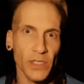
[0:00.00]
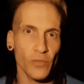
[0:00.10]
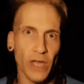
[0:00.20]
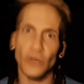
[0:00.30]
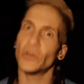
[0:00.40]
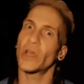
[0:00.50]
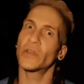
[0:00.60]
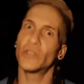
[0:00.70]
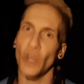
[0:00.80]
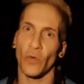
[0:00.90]
this record,
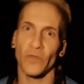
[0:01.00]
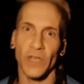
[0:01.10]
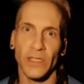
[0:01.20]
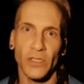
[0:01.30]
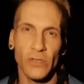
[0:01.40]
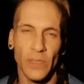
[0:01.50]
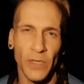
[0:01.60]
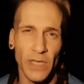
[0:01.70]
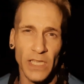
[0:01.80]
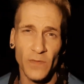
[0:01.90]
don't forget to do
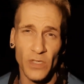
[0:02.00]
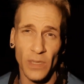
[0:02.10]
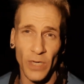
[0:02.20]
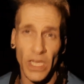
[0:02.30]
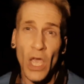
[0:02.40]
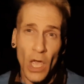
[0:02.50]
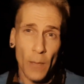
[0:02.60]
something nice for somebody.